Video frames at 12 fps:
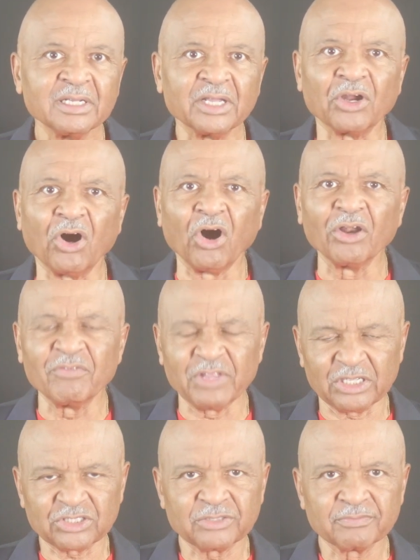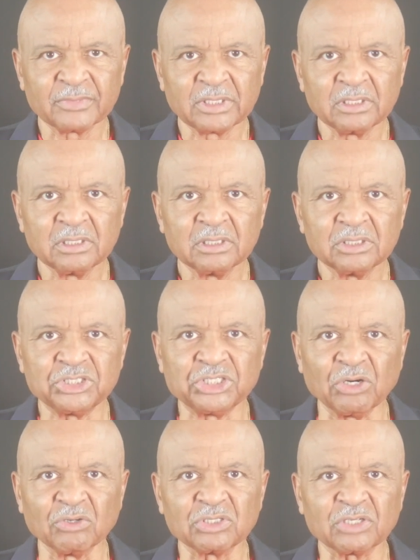In all of this,
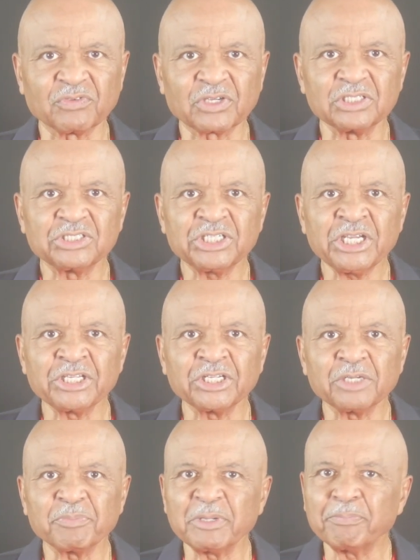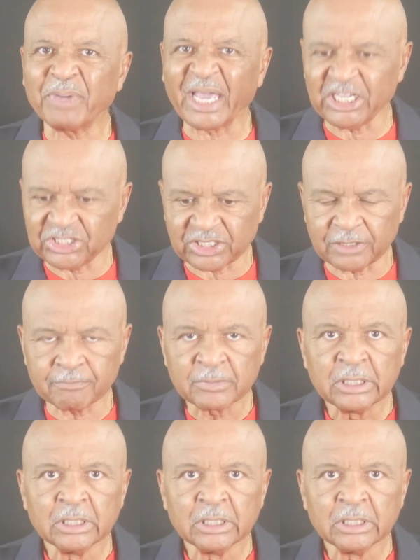Joseph continued to be patient.